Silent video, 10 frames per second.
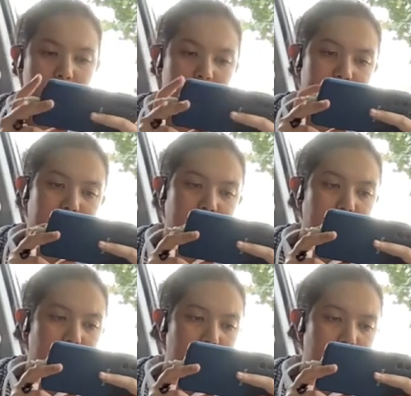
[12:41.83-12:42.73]

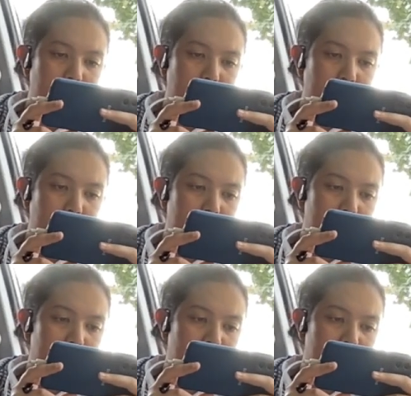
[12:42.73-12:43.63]

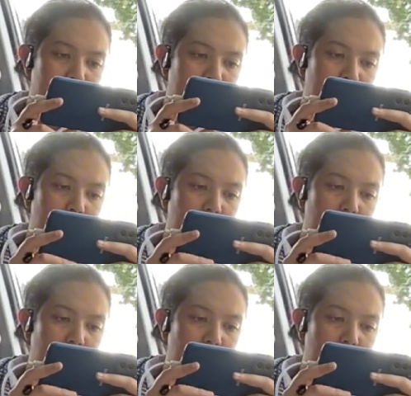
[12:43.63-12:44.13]
Nobody speaks.